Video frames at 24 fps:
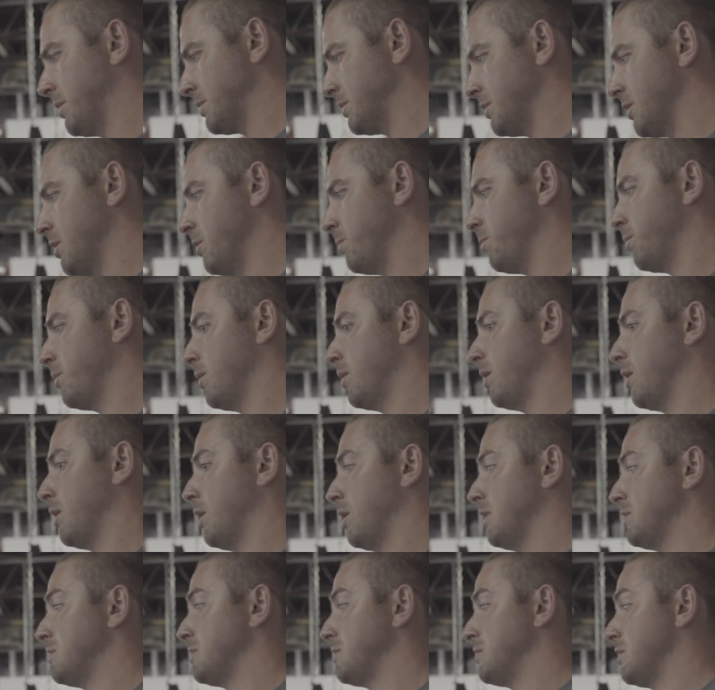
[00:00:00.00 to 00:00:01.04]
mixing up
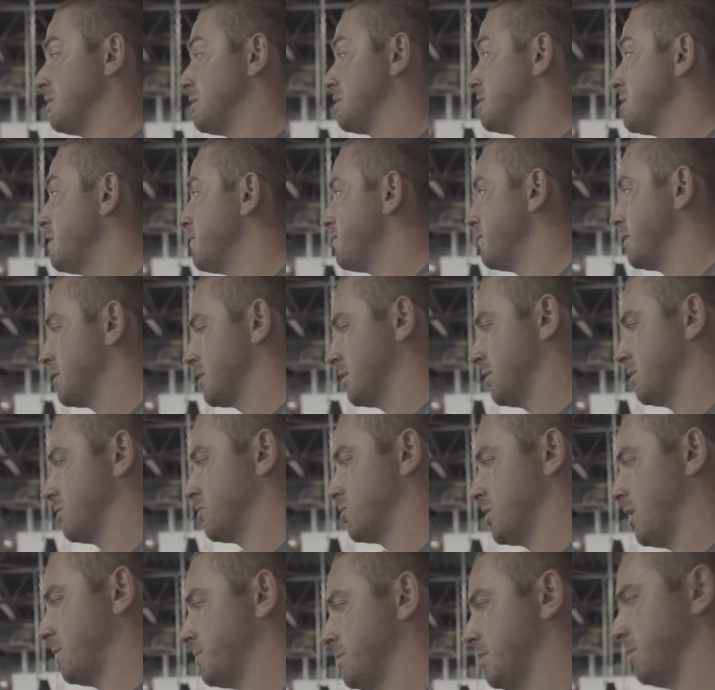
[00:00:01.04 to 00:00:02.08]
it's, it's different than the
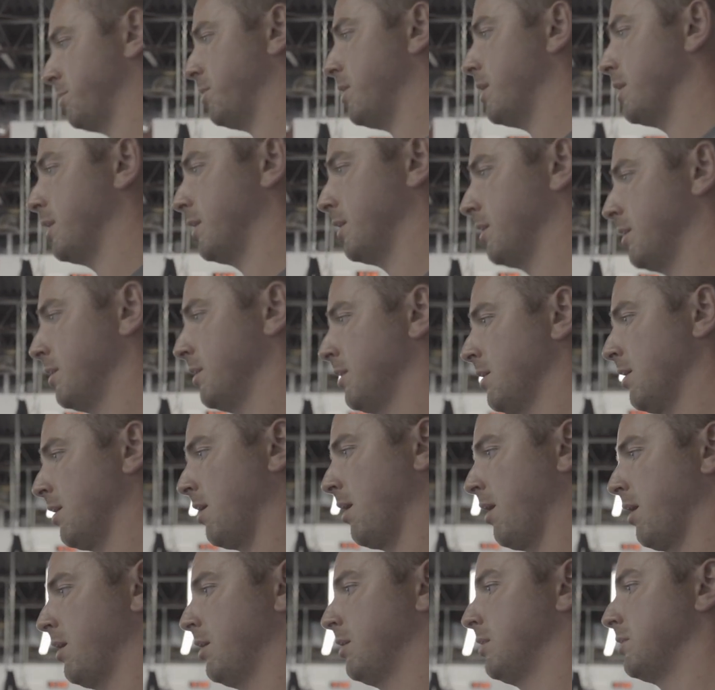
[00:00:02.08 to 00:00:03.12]
jabs to buy.
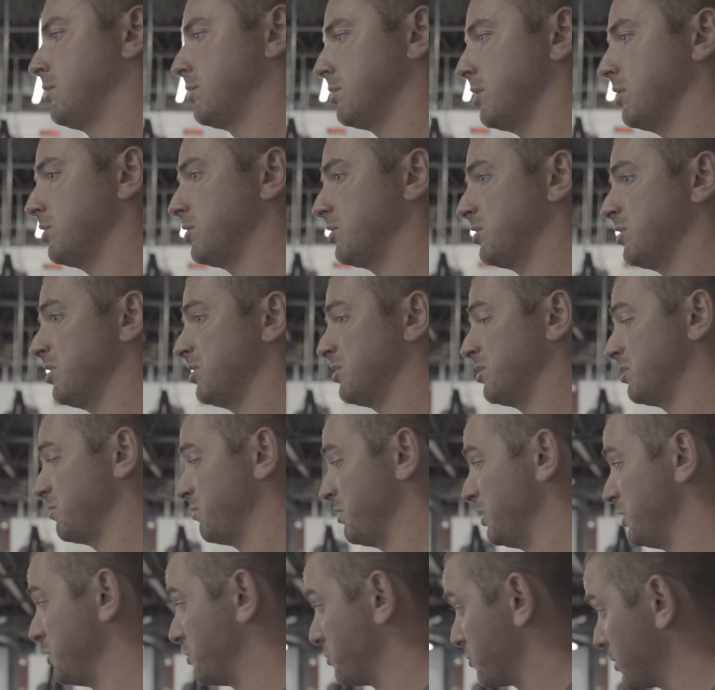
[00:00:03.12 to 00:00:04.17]
I just touched the
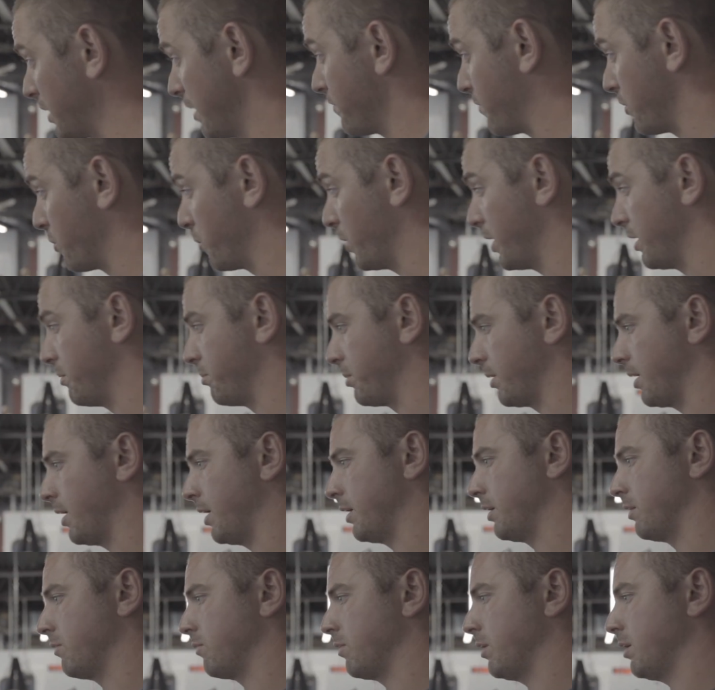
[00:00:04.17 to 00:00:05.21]
legs, maybe way
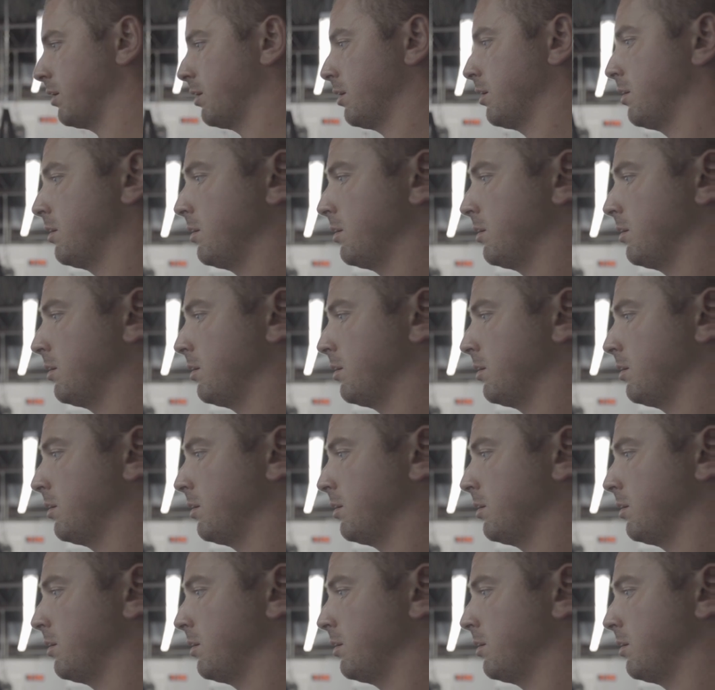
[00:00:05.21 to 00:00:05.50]
behind the leg.